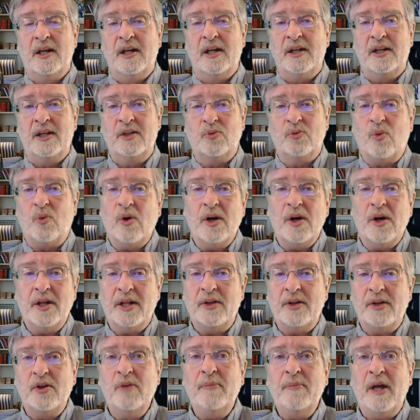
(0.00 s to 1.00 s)
he's warning
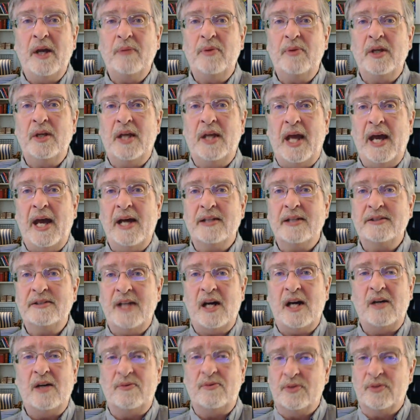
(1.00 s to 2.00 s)
that you may be cast
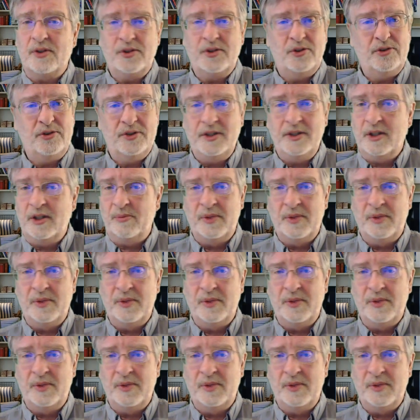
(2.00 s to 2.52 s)
out for using